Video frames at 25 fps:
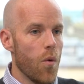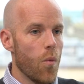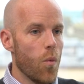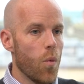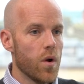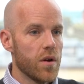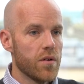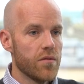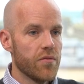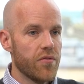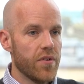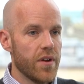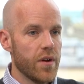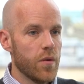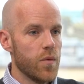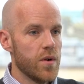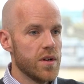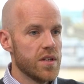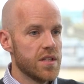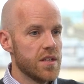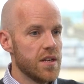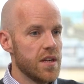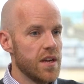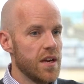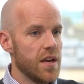One thing
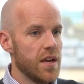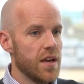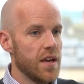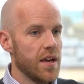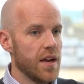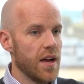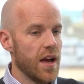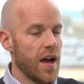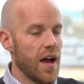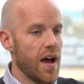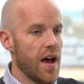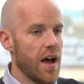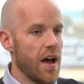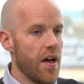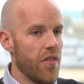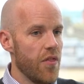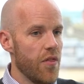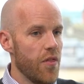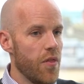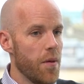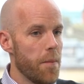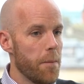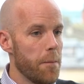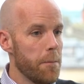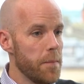we're seeing at
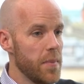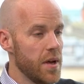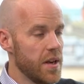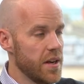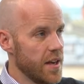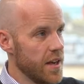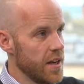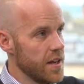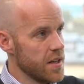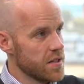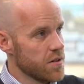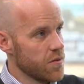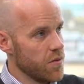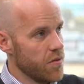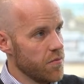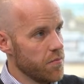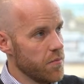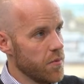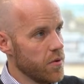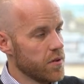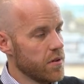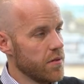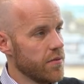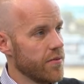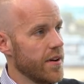the minute with
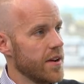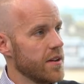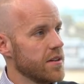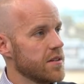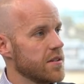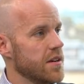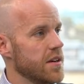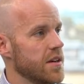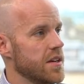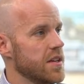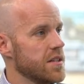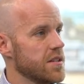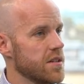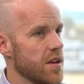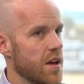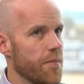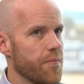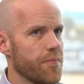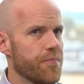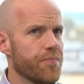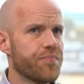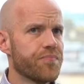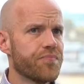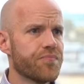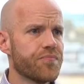multi-factor is
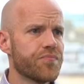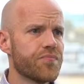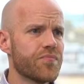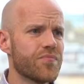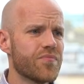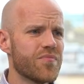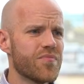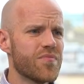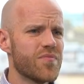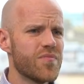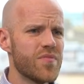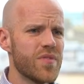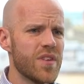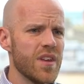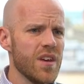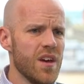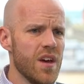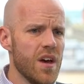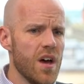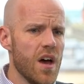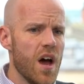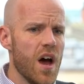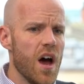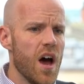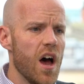
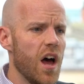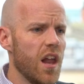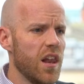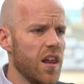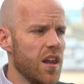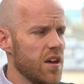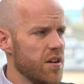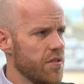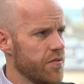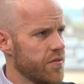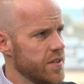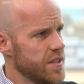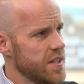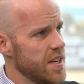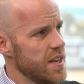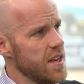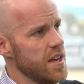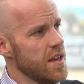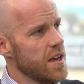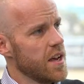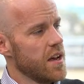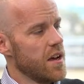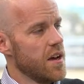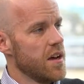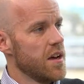alert
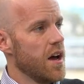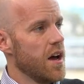fatigue.